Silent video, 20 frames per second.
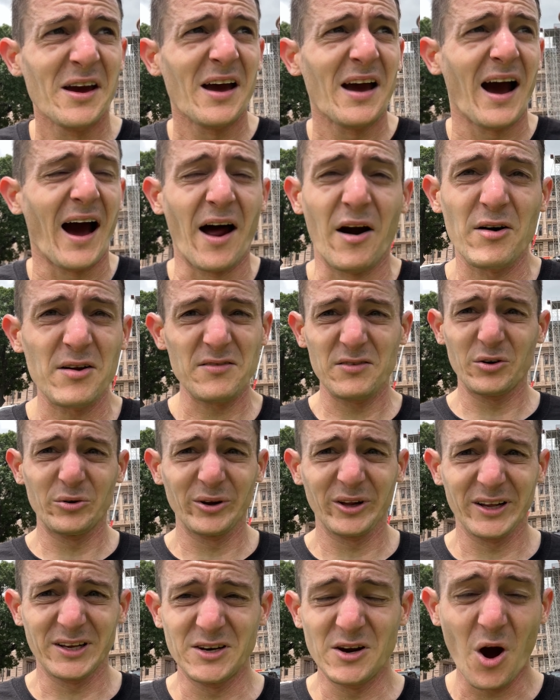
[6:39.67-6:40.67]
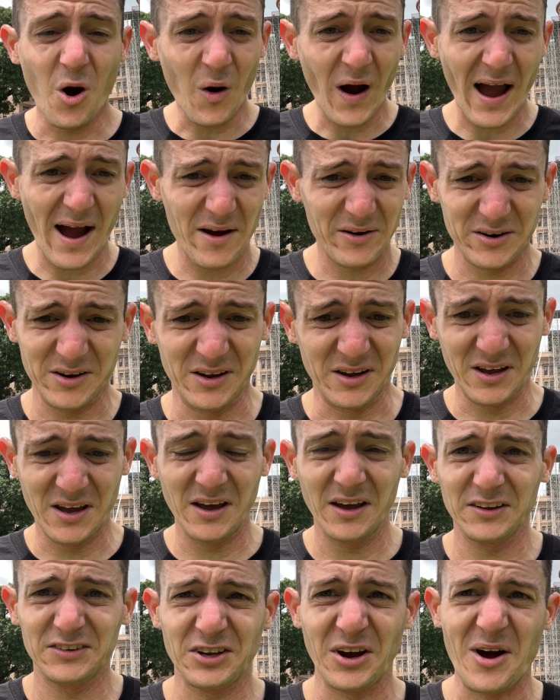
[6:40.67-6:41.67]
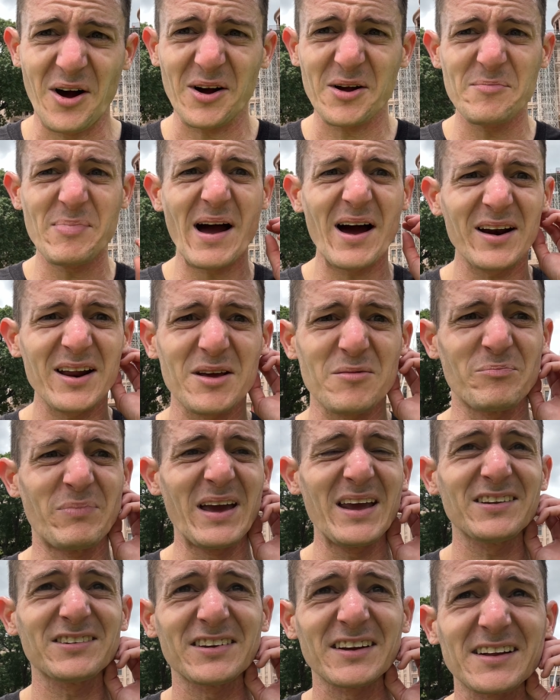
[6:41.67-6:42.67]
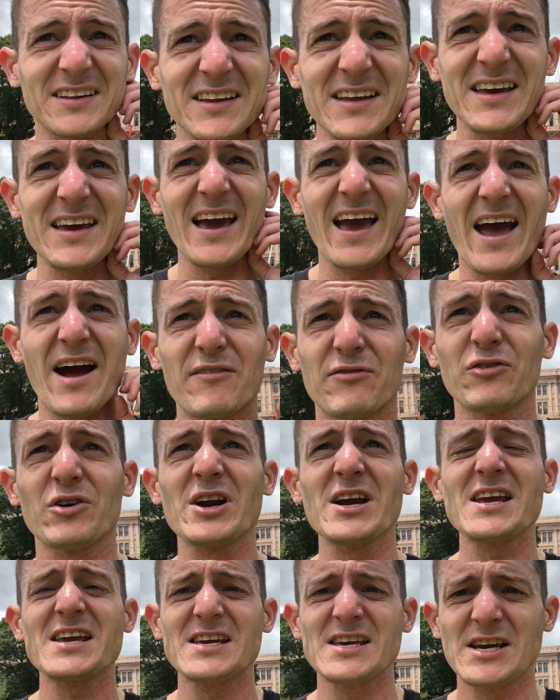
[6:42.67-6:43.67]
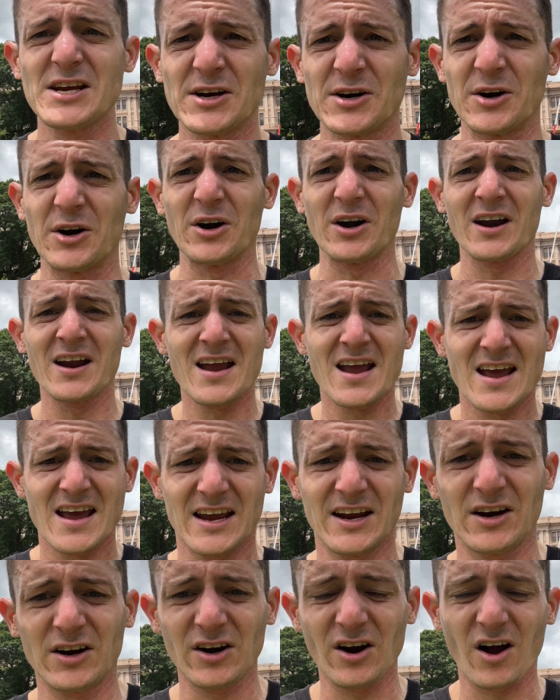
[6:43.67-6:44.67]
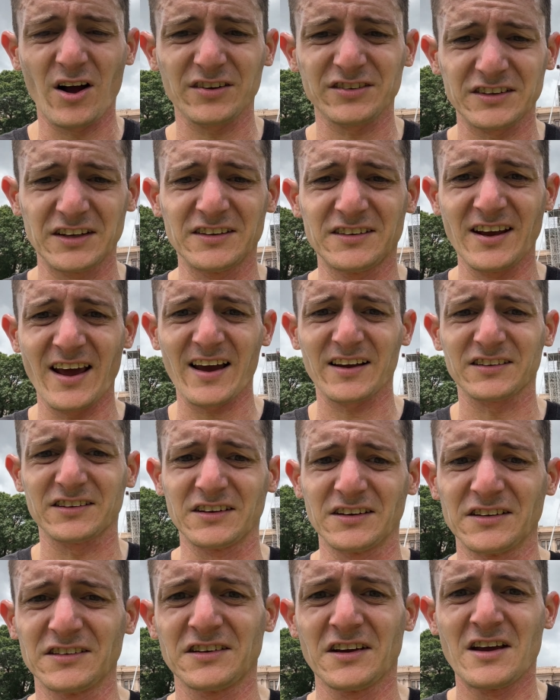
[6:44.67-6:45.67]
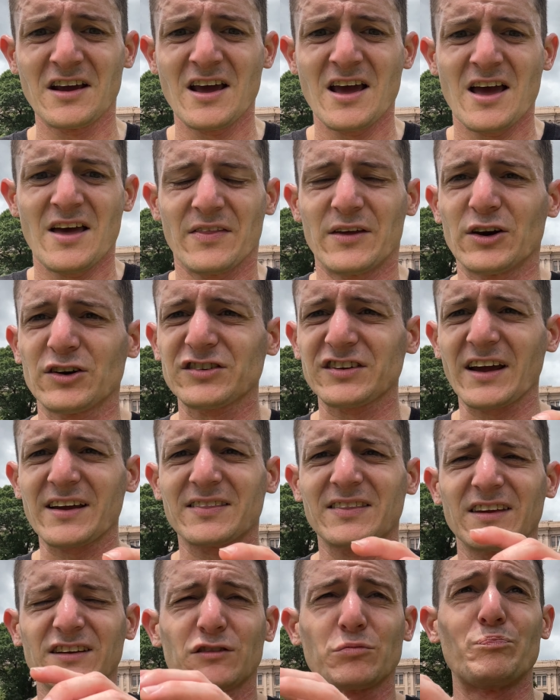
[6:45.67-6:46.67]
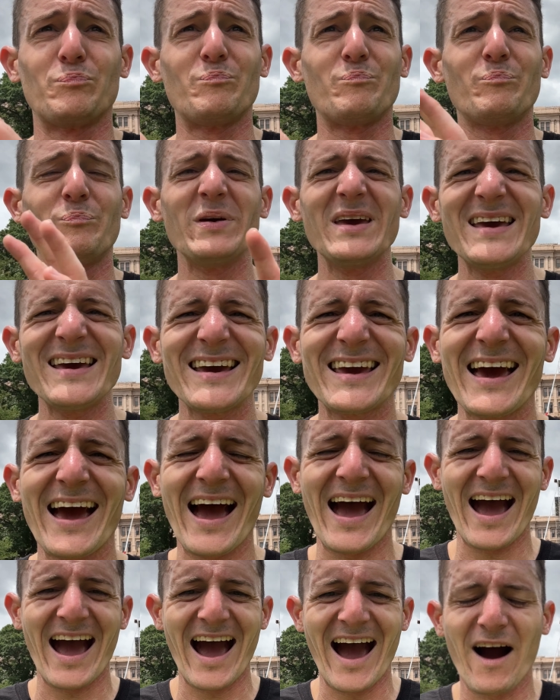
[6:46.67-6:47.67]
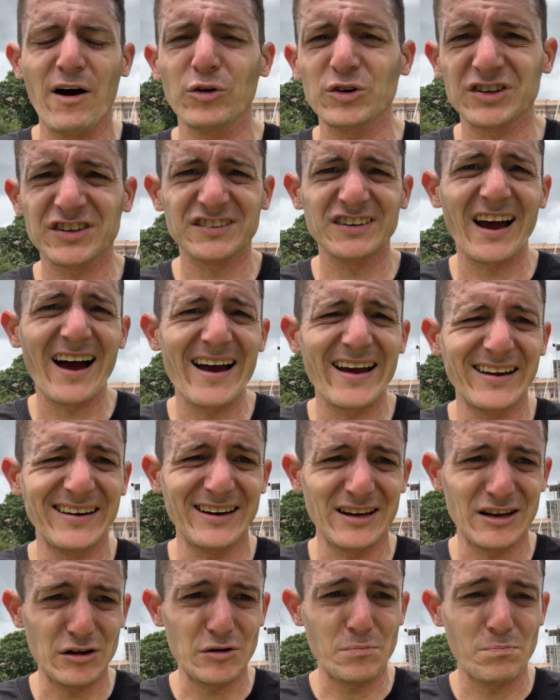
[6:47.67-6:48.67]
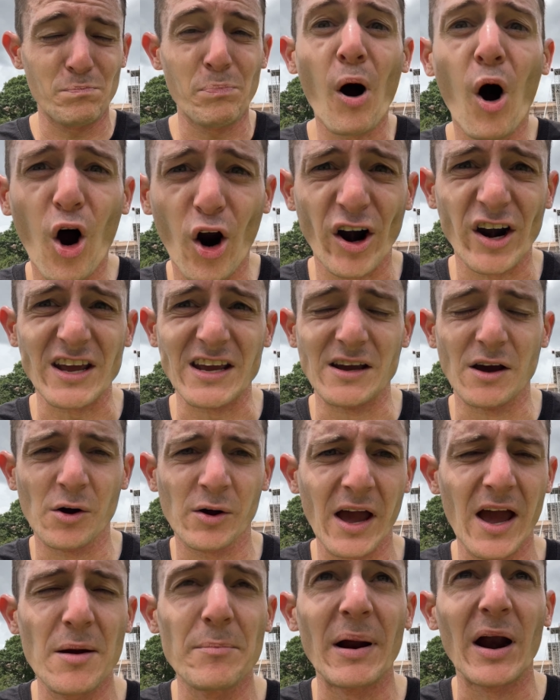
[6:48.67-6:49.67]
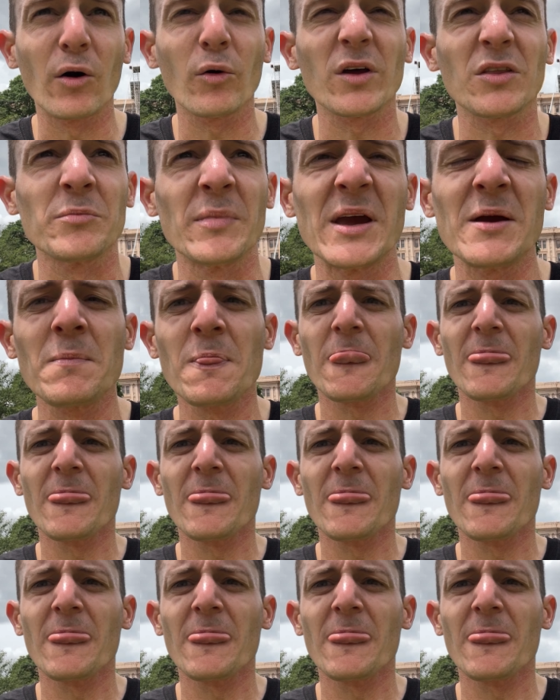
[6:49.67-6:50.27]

I don't even really know how to talk about it. Basically, every year here in Austin, Texas, there's like this big outside party, okay? Bear with me.